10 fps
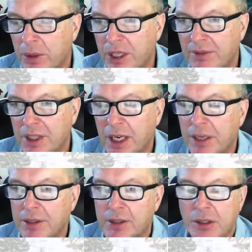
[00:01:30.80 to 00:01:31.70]
what they've
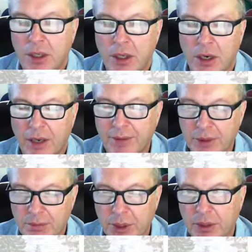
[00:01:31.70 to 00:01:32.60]
done is,
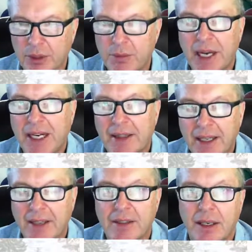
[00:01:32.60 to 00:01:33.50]
often builders back
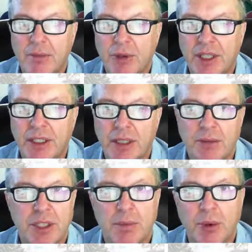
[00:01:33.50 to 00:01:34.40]
at that time, what they
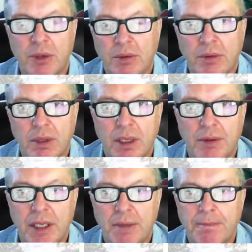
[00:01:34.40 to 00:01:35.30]
did was they put
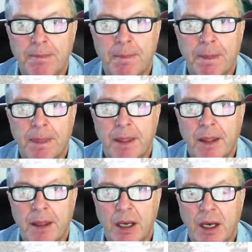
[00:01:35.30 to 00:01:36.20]
the
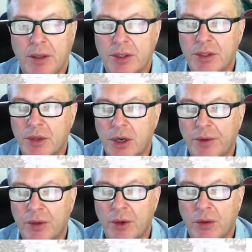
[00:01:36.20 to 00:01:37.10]
houses
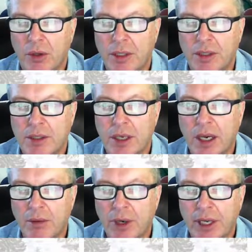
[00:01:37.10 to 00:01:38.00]
on the lot
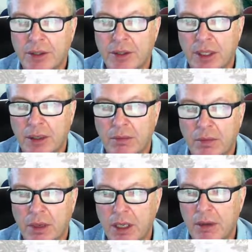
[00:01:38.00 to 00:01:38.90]
sideways,
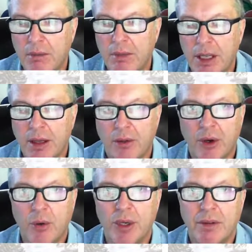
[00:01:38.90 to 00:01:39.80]
and
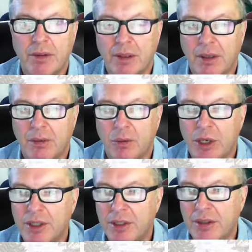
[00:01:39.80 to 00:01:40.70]
although it
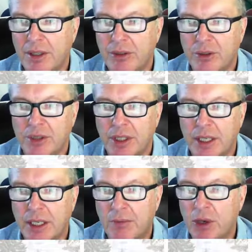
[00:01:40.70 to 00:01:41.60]
was
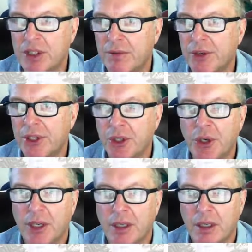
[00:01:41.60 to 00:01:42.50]
interesting, it wasn't very
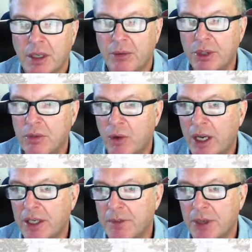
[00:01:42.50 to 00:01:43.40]
good. The
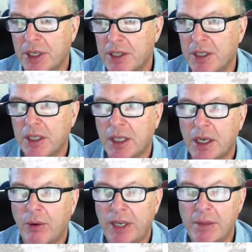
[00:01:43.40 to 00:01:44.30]
reason why is because it
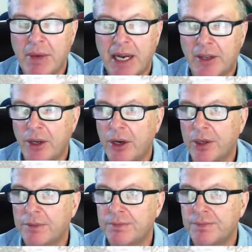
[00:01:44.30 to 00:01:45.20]
didn't allow any
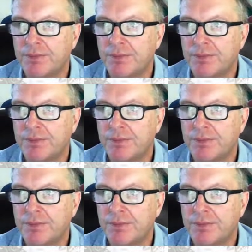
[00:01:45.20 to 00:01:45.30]
backyard.